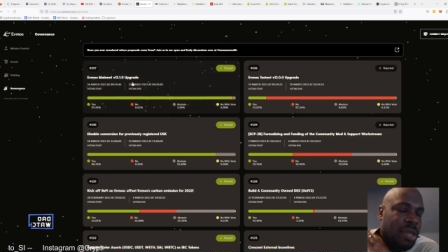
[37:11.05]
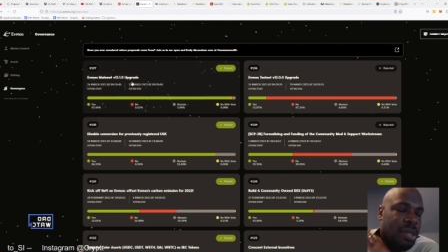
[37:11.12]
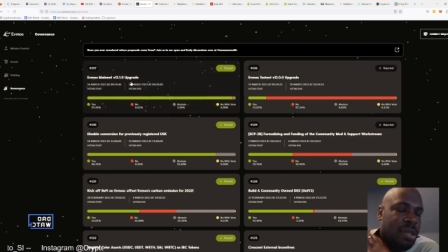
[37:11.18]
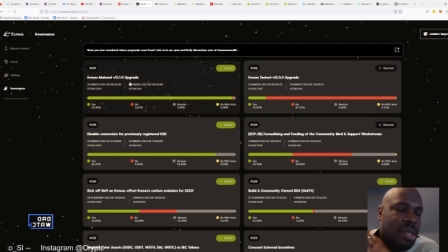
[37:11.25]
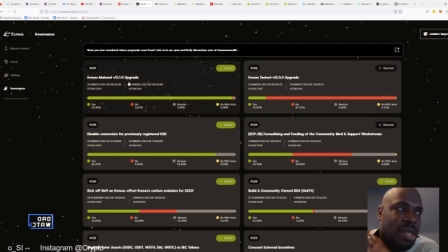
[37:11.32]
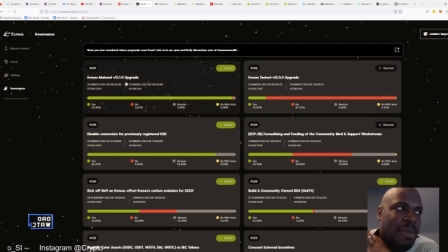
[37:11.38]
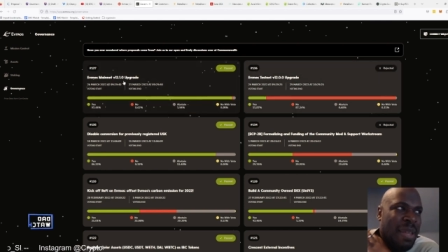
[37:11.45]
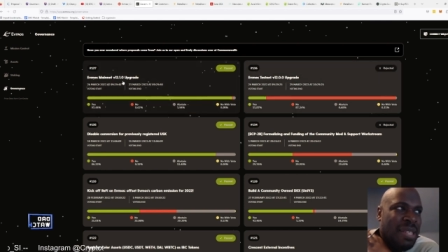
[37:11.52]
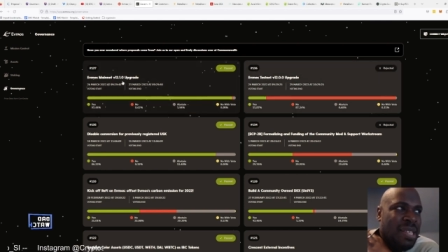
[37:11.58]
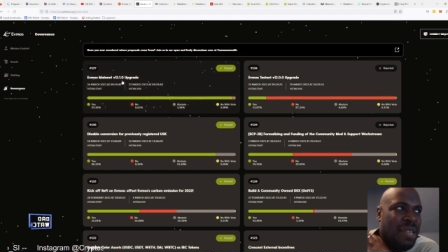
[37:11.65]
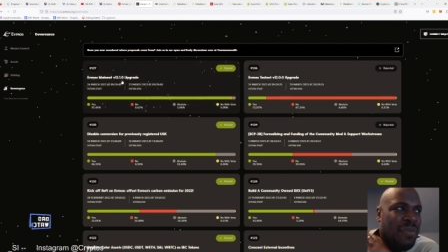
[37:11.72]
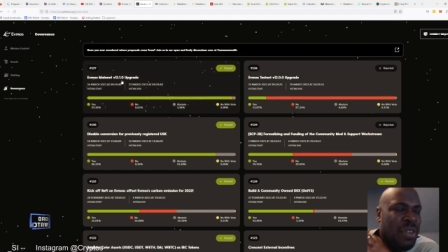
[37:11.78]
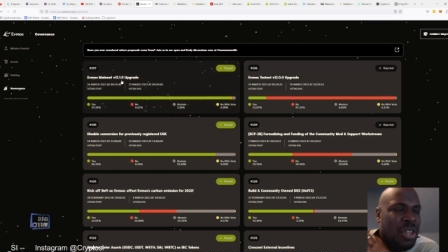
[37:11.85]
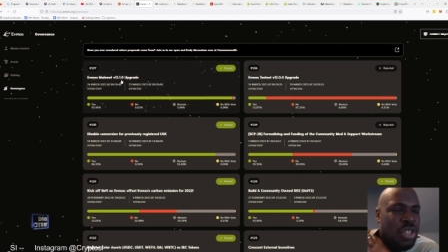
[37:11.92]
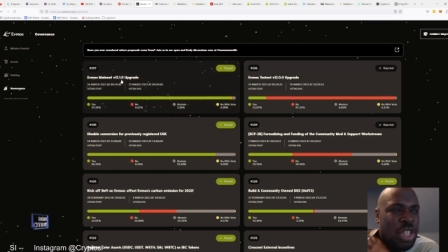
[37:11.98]
semantic
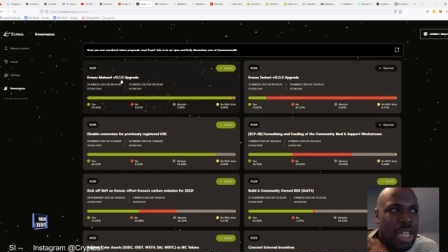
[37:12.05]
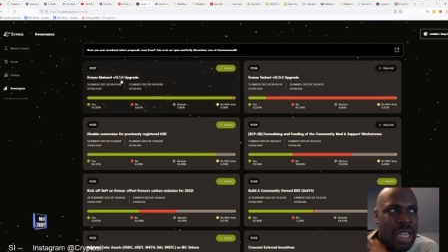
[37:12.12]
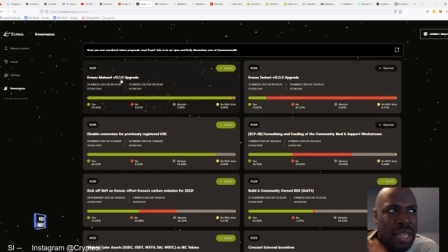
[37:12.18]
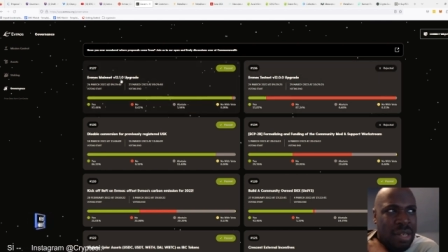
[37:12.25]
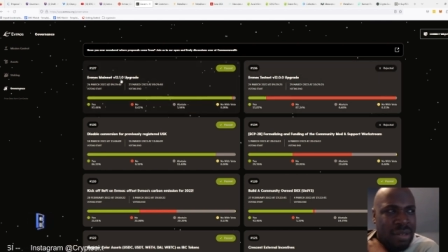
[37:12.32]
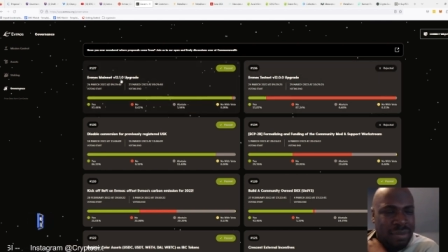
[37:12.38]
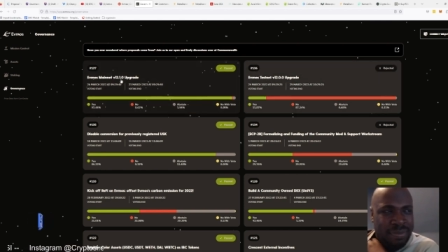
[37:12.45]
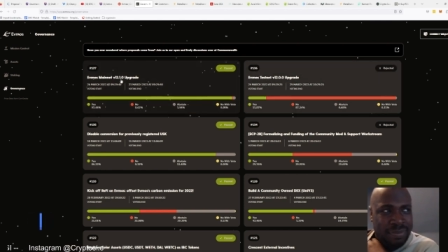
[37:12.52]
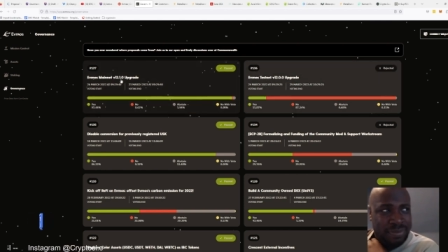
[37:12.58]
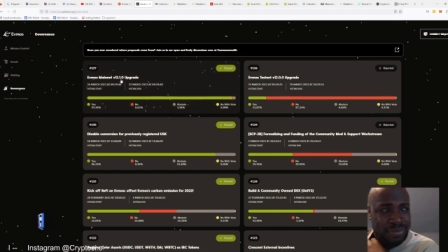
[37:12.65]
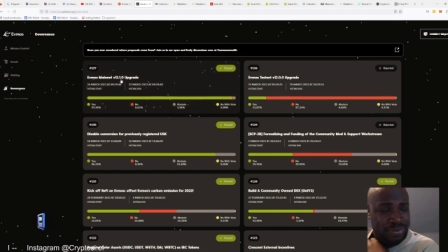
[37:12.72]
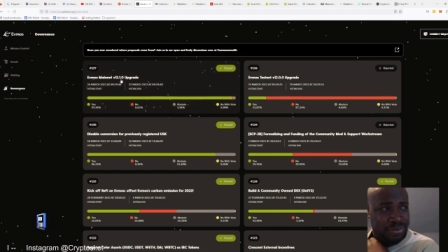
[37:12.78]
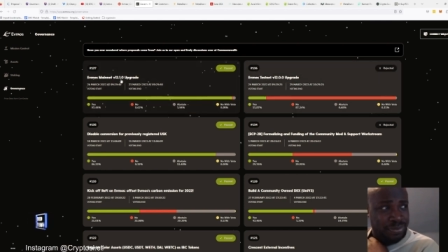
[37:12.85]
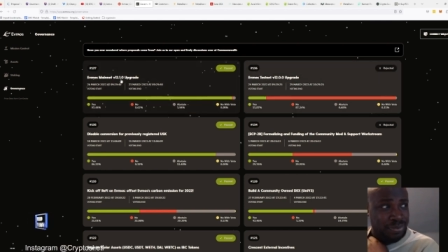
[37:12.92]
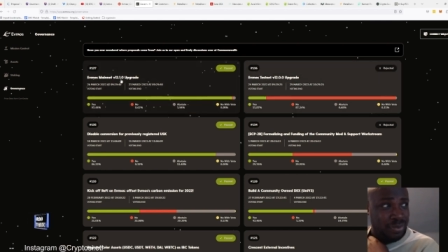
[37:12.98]
versioning.
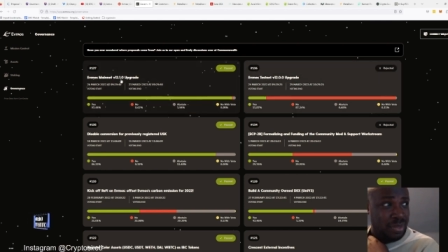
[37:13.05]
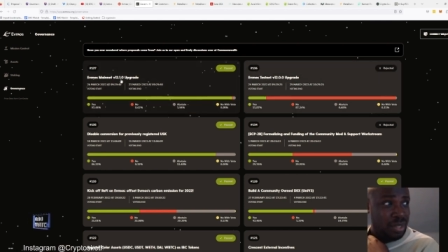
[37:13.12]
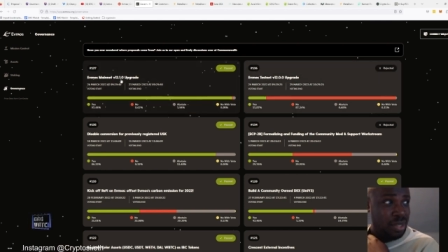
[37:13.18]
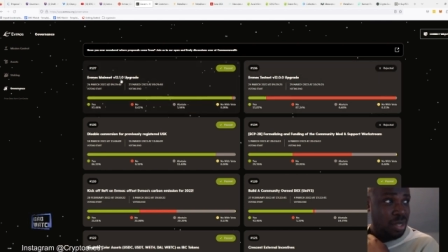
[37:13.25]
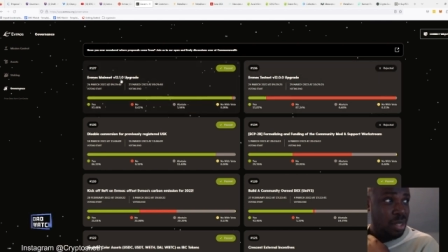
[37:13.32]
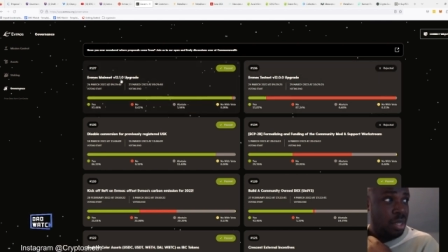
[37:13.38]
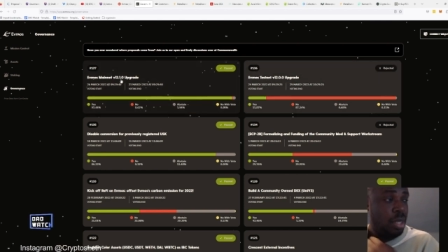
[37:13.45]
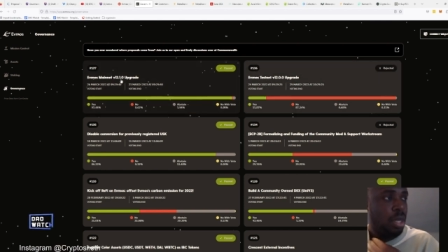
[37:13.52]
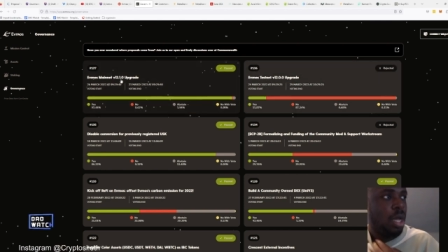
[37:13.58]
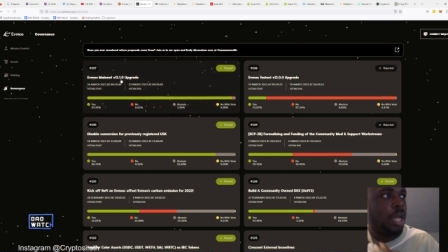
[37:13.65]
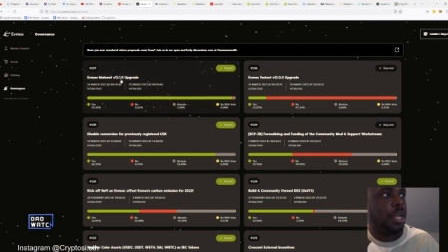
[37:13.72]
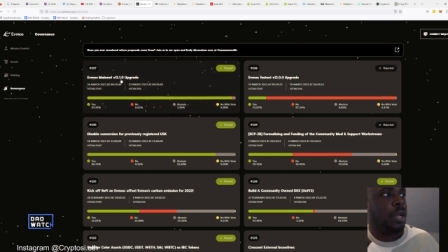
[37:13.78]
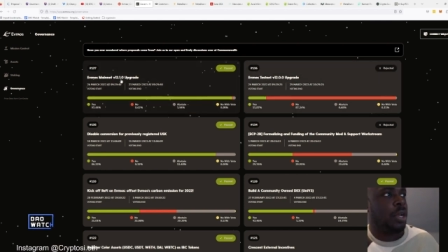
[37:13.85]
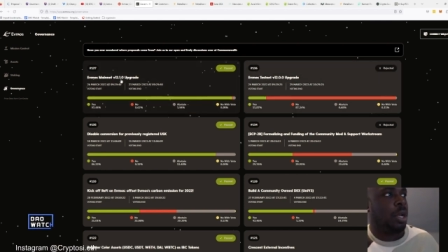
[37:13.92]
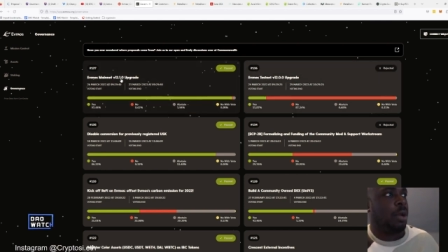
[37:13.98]
I
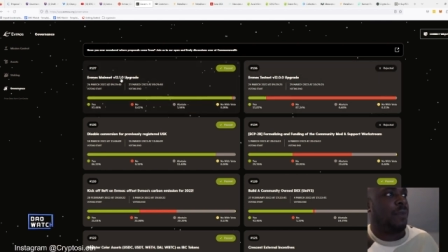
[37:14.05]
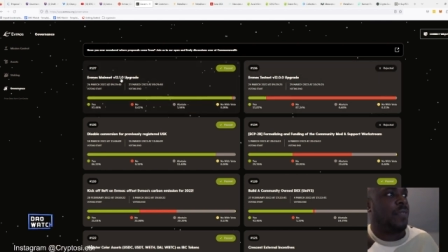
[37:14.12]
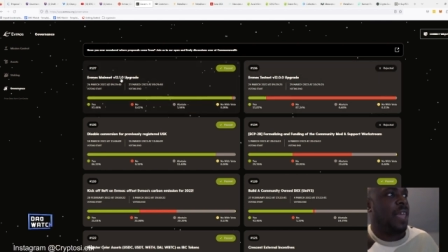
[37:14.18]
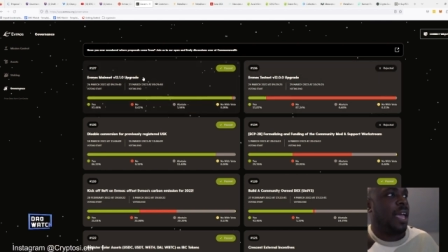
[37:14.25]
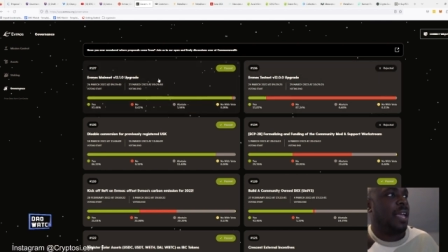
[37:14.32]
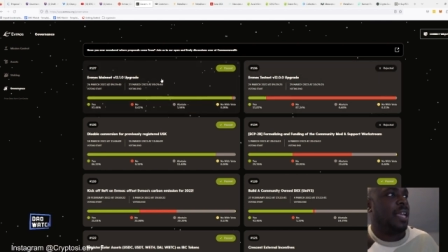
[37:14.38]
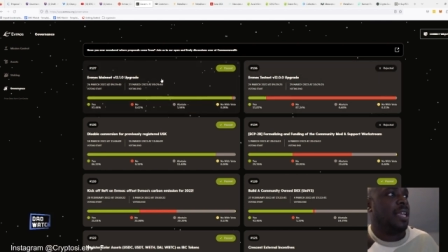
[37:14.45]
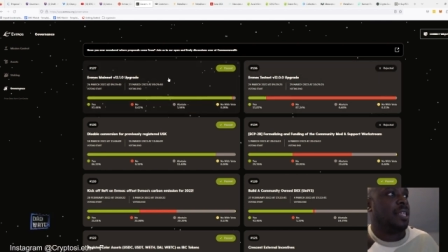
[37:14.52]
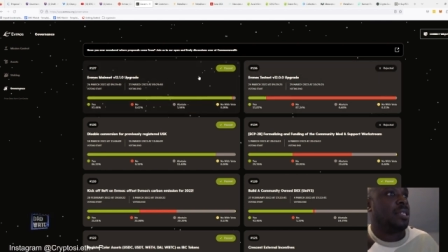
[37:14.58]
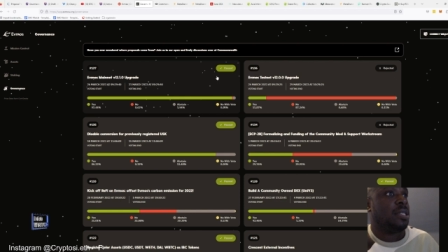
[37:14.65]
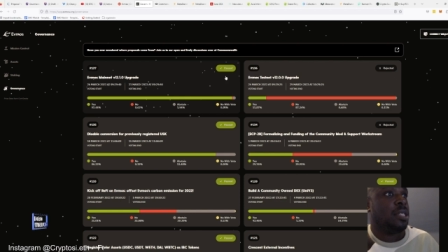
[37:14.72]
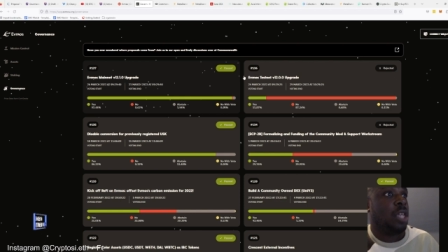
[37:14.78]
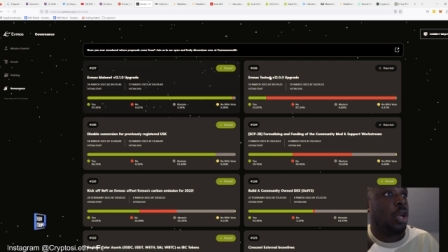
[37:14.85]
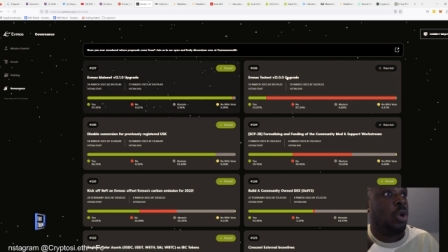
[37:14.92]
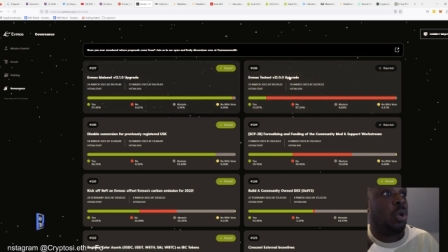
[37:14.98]
don't know if that is
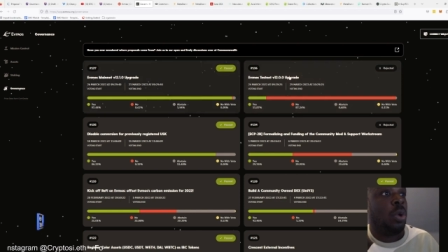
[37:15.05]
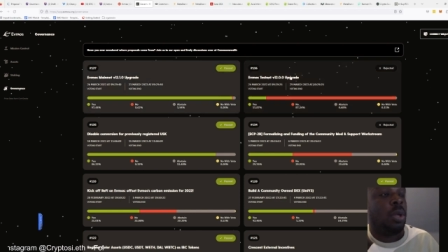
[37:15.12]
so.